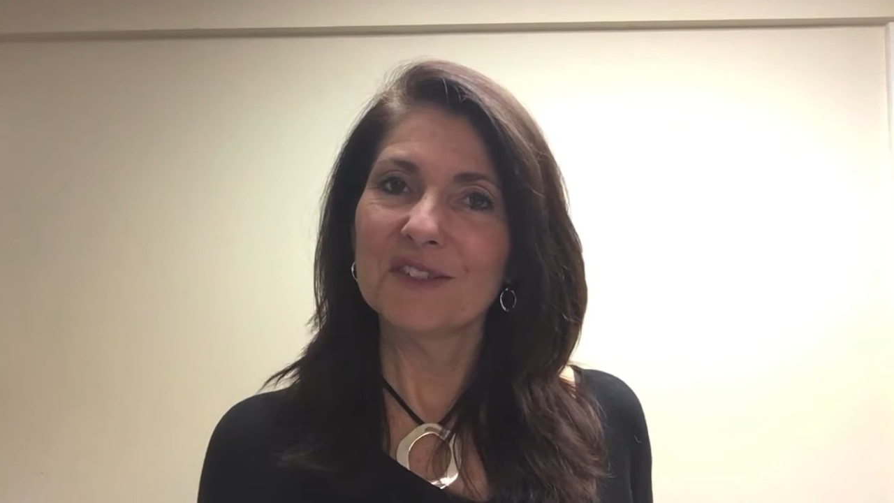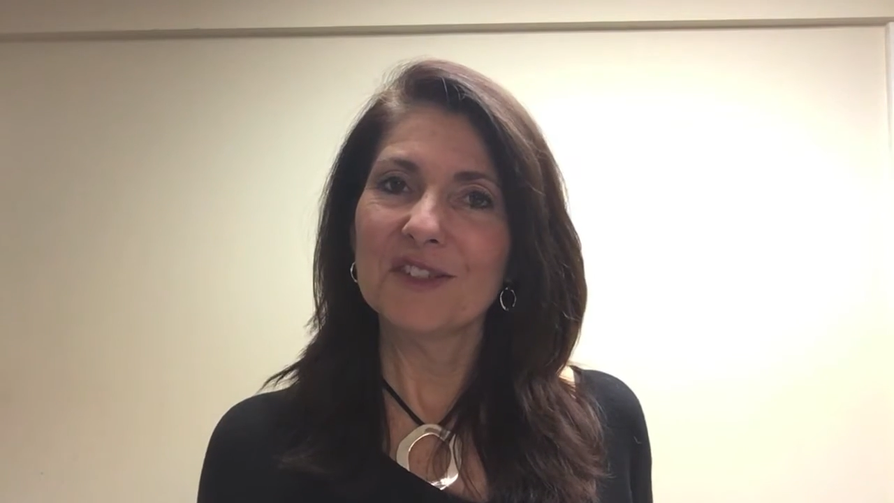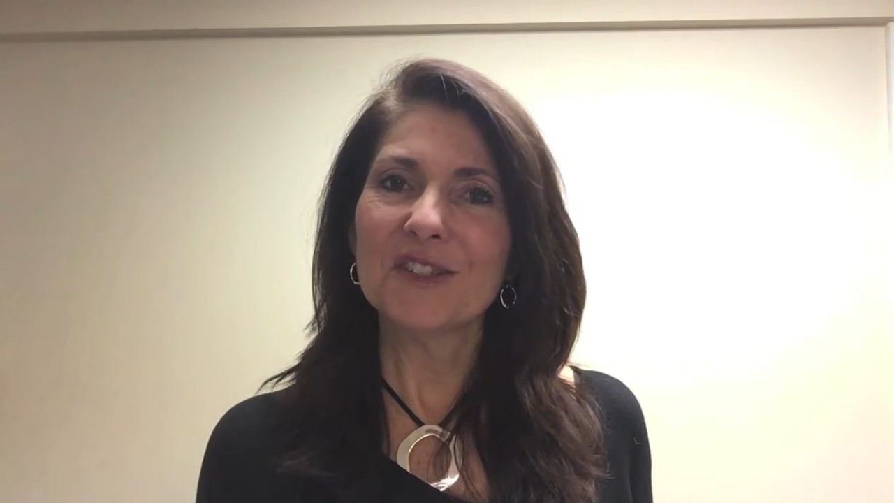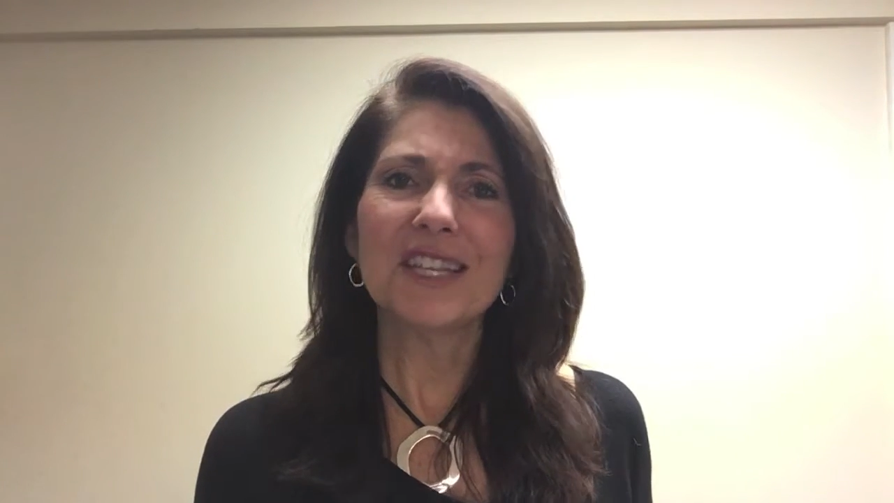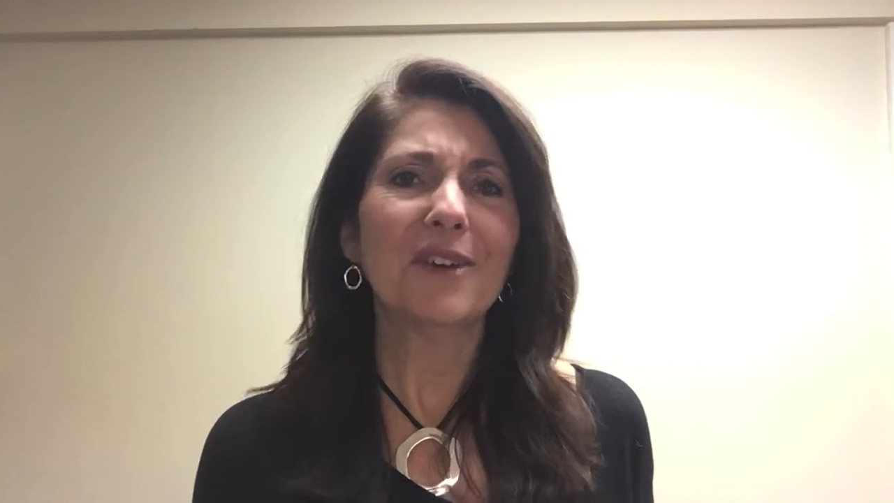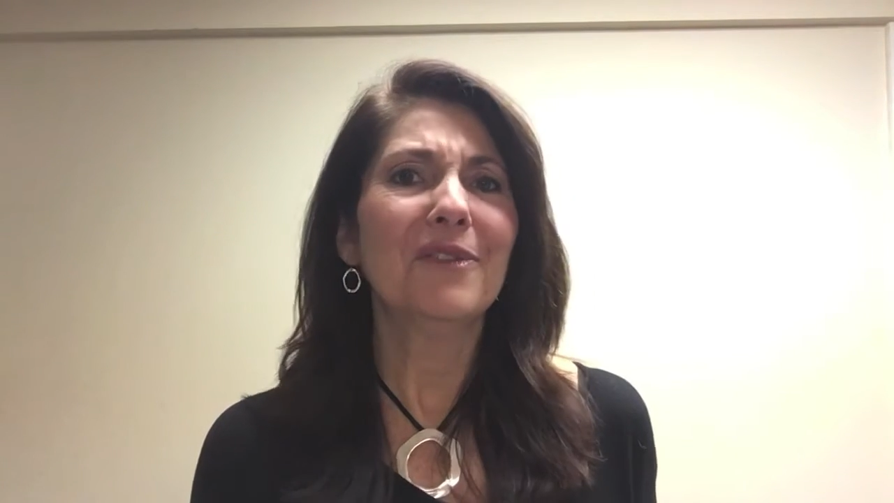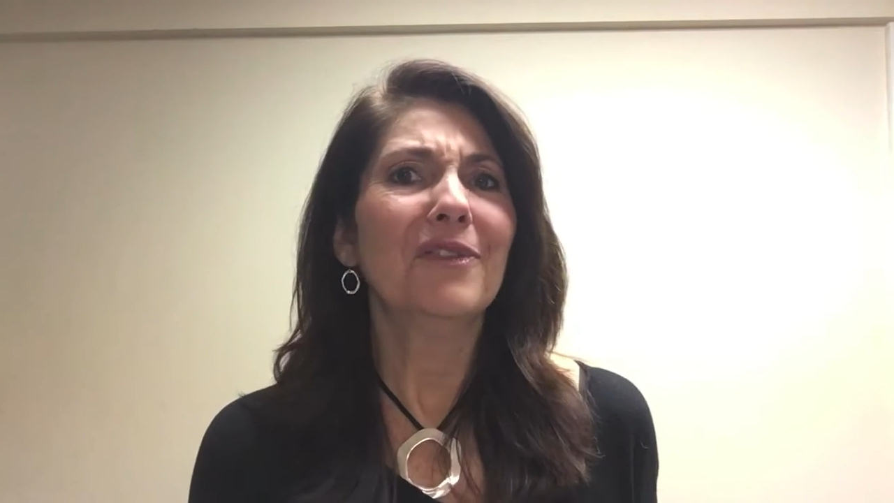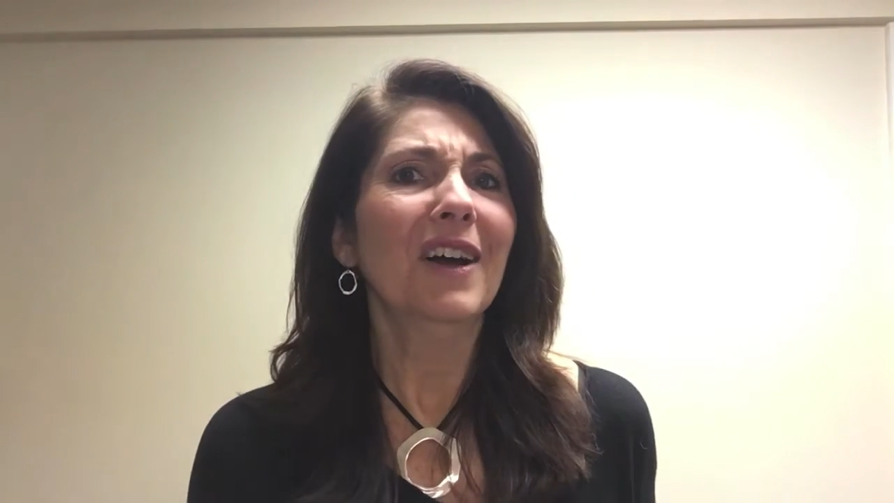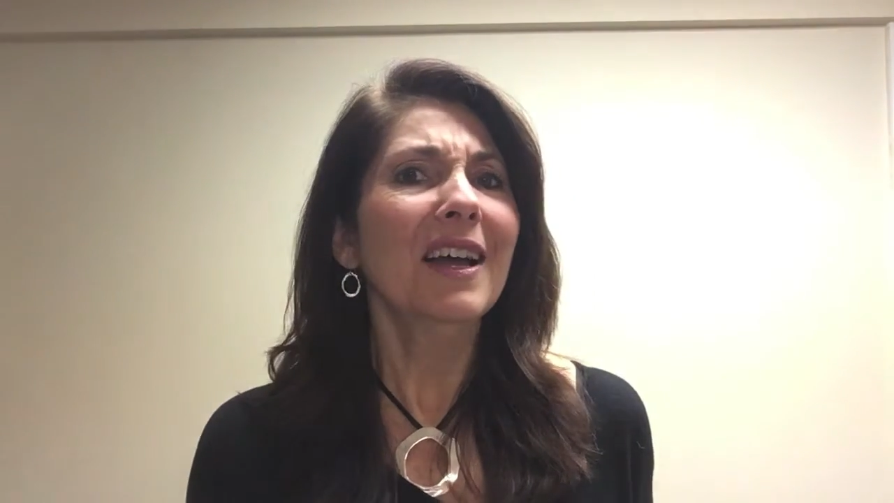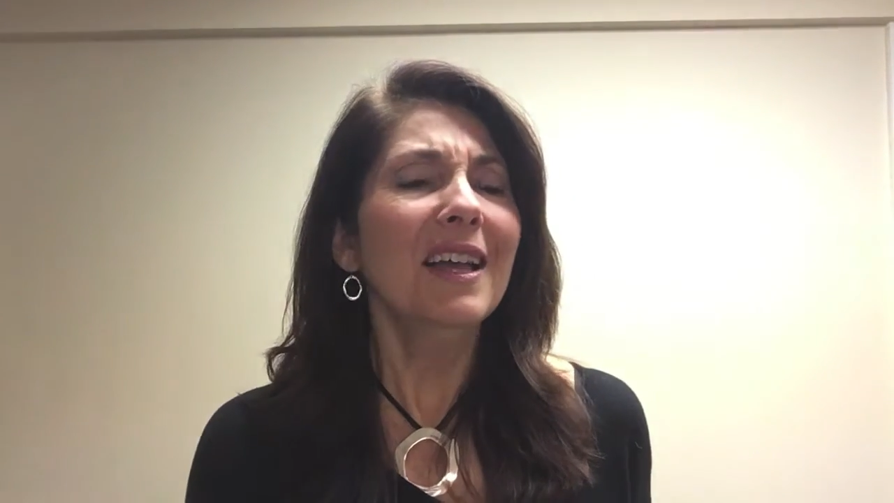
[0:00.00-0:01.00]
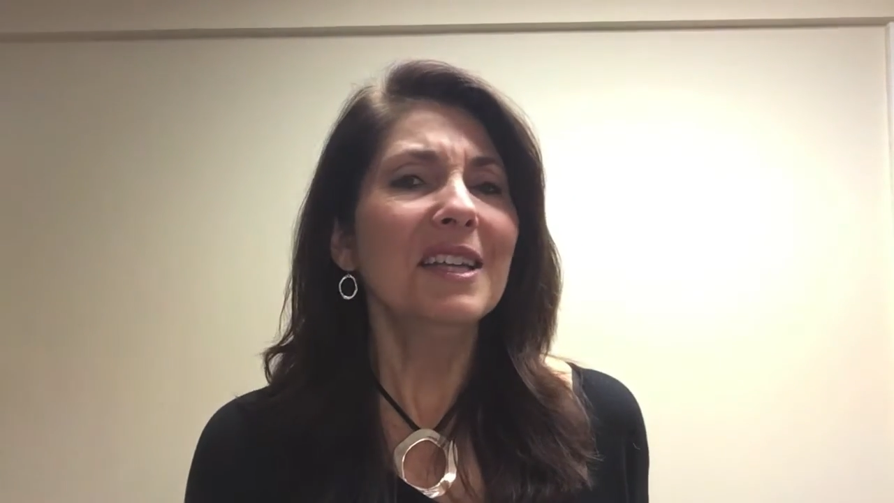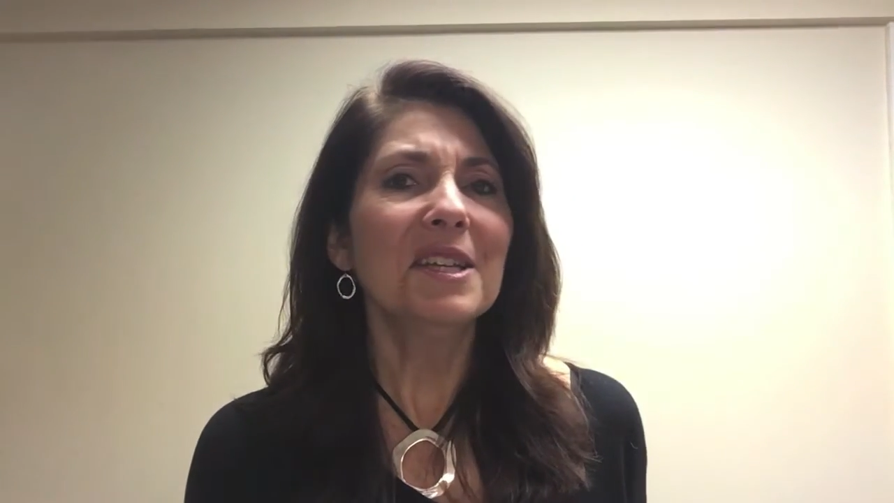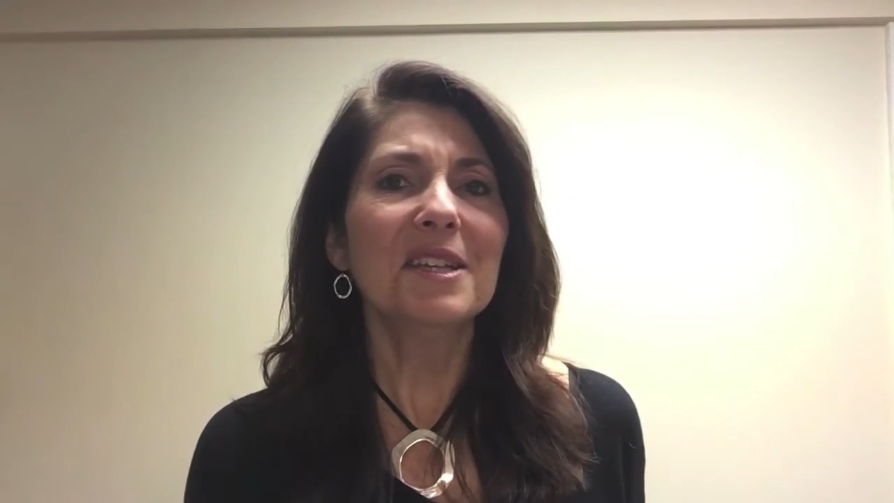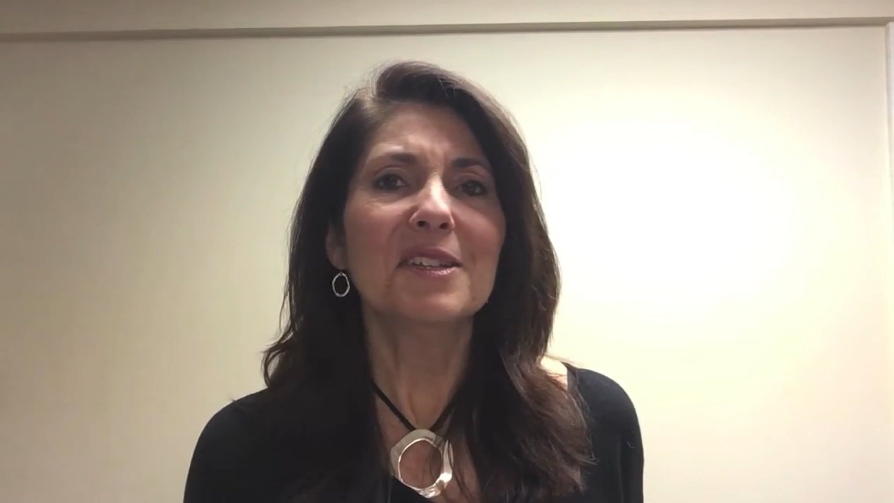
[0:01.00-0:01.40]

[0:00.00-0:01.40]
to just have fun,